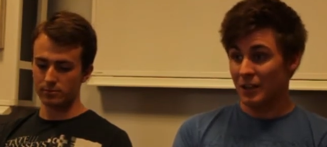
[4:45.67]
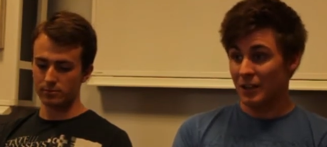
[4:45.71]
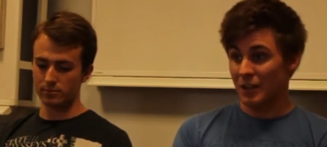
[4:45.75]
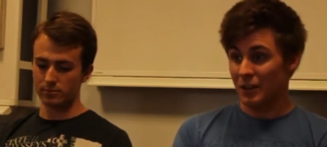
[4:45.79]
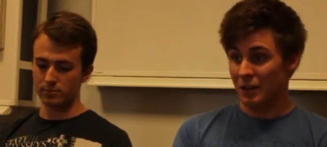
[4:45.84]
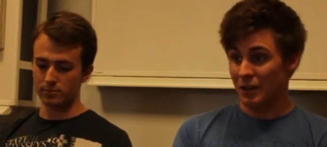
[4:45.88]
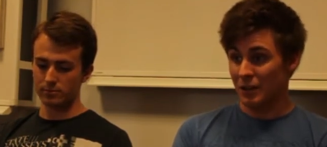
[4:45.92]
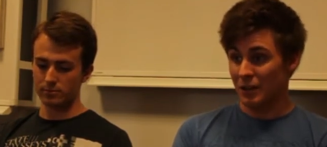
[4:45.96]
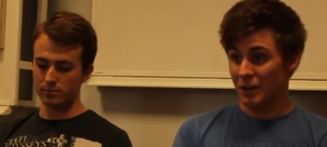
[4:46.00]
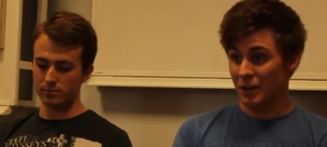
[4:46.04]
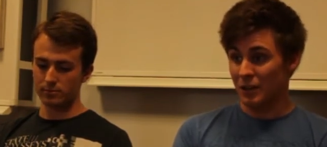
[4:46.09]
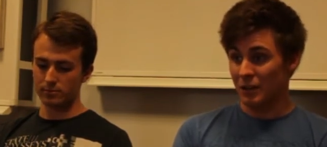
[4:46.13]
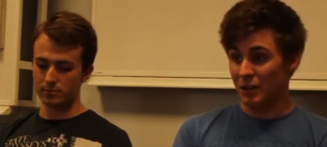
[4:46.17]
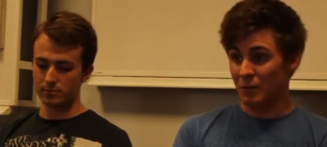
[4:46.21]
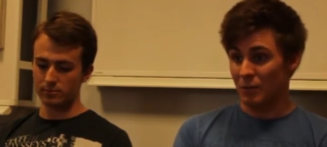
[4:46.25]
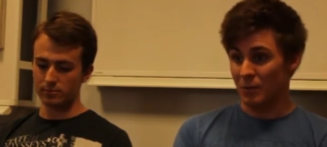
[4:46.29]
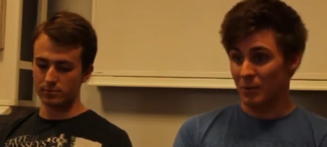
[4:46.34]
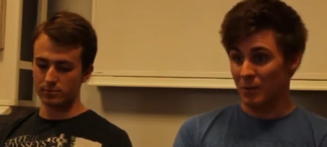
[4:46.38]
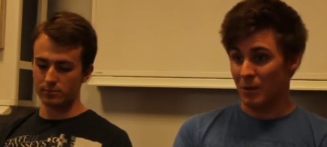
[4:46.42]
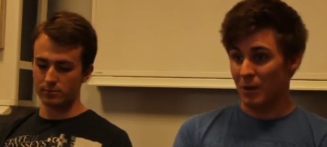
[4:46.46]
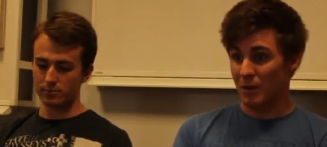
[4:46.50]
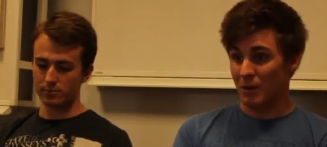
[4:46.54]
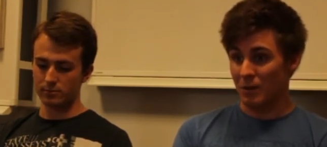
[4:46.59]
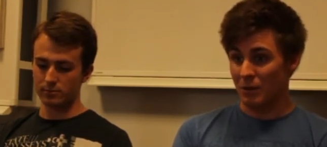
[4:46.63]
Speaker 1: Uh,
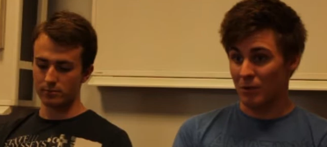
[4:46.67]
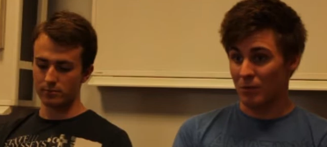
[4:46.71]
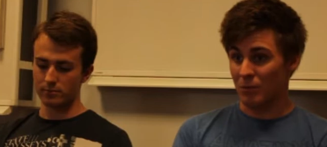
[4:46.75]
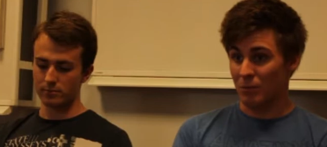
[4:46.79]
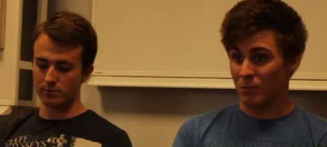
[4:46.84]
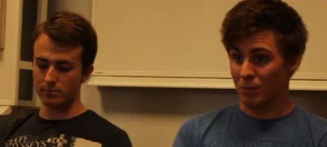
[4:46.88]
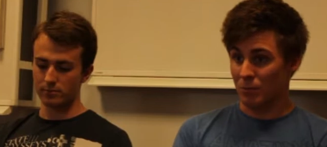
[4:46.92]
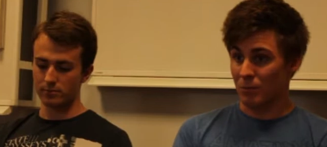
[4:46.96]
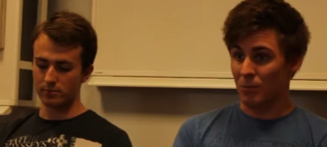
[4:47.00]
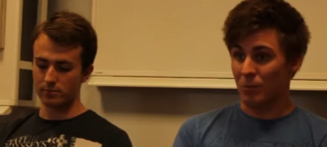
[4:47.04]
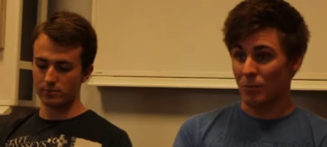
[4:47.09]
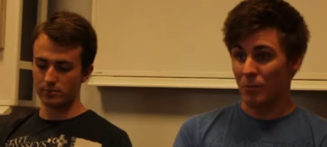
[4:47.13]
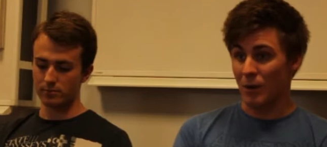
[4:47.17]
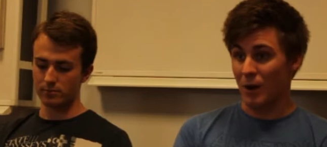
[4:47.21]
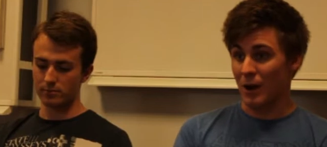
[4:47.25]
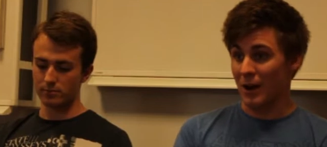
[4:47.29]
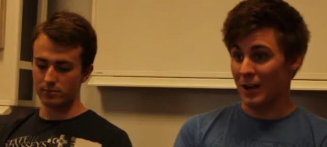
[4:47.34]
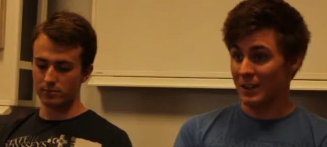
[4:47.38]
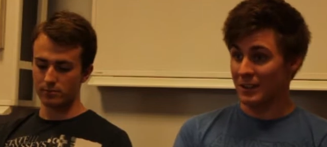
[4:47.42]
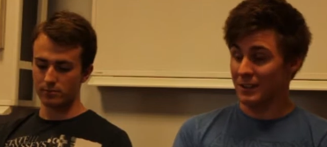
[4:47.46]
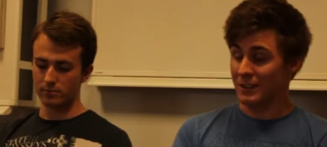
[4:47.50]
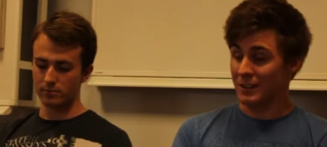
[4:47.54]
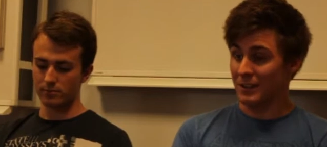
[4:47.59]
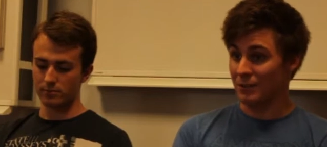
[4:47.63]
what I
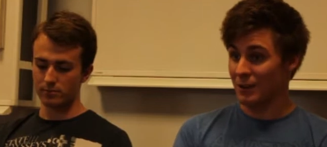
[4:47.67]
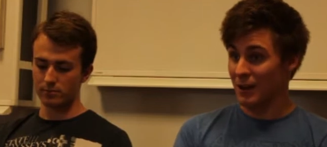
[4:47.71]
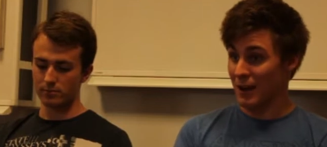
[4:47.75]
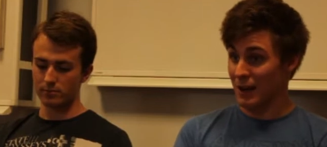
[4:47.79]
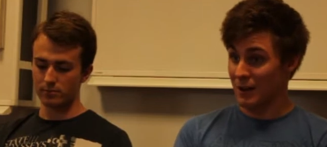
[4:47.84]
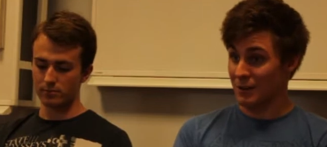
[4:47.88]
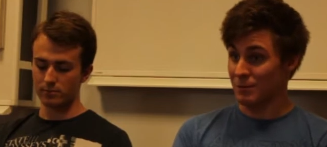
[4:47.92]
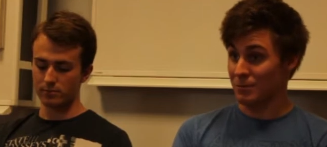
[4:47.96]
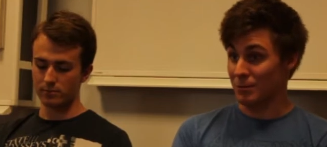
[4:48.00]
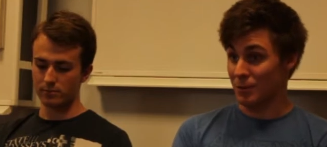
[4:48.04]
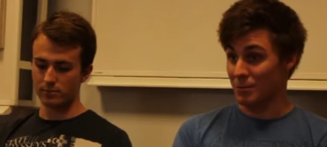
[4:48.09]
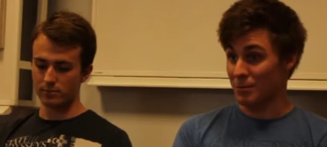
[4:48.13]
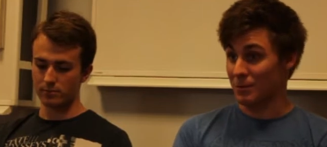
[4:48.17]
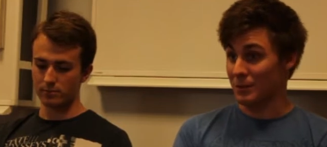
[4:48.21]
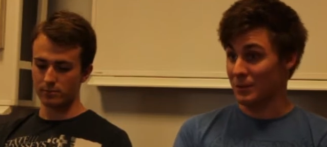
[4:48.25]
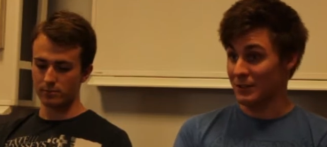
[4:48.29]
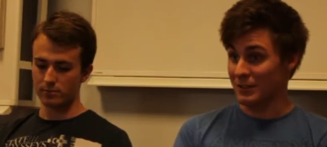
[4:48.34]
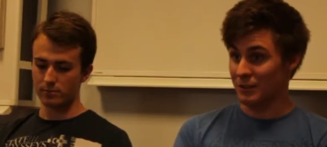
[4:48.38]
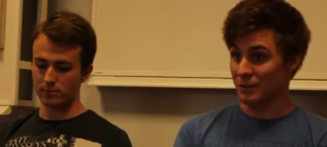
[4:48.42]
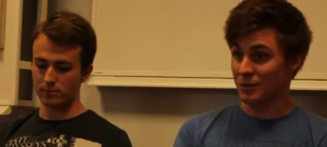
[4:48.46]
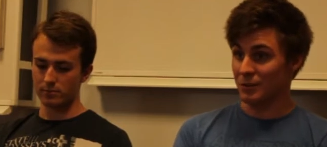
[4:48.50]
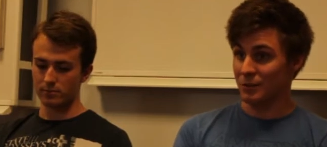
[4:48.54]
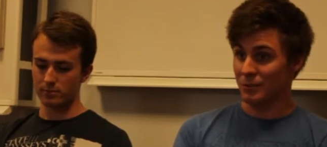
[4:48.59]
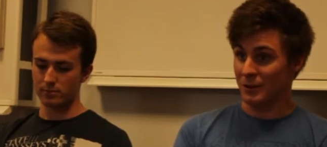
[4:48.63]
think I'll probably
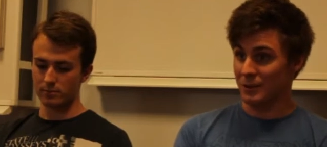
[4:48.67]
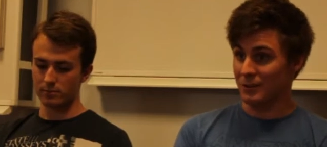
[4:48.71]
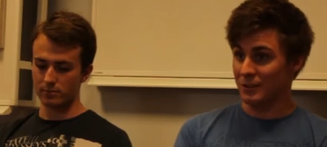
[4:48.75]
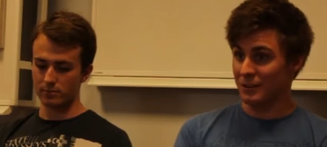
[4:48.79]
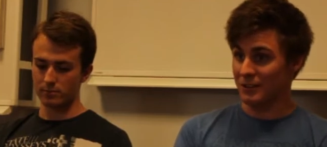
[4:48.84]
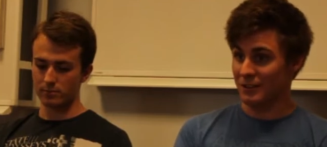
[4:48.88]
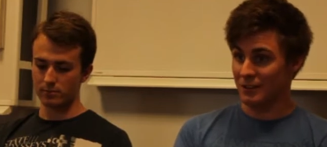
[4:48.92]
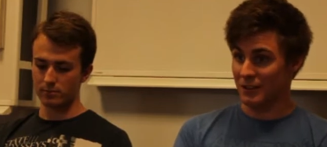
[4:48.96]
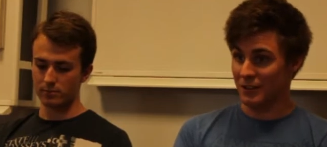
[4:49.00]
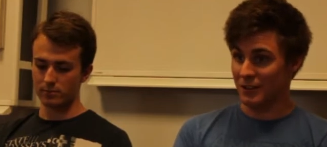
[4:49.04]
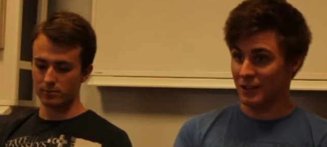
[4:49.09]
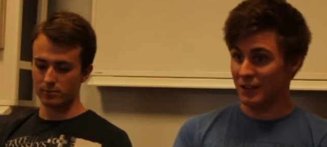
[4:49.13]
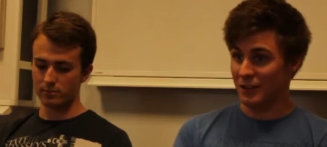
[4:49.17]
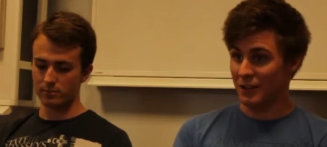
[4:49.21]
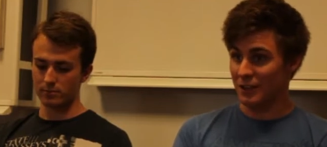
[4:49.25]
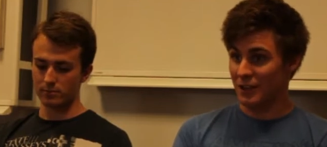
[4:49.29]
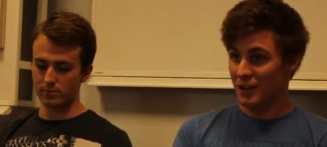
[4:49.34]
do, and uh,